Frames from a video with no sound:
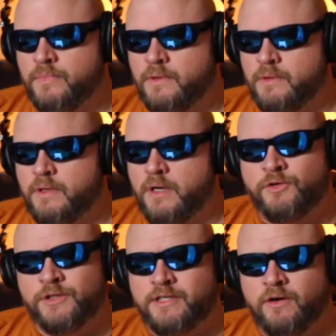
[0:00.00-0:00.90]

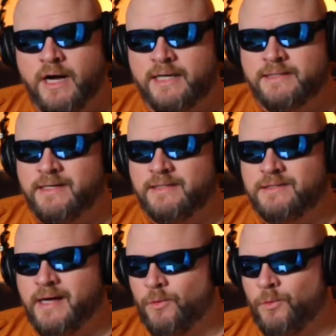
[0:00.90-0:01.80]
Conte just
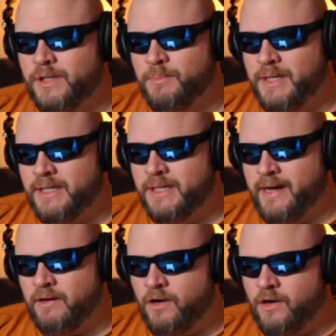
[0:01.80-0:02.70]
had a really big
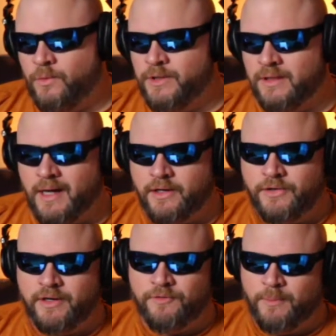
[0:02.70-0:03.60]
town hall with a lot of
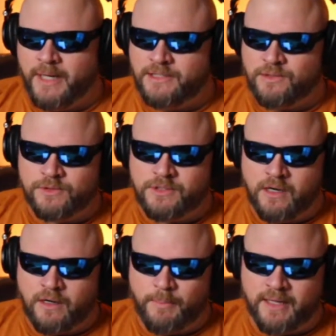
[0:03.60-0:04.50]
good information. We'll talk
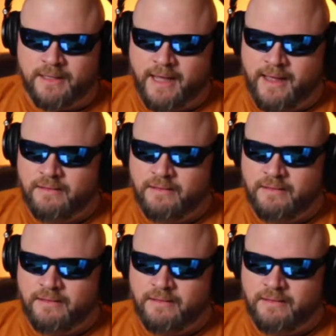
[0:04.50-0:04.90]
about that.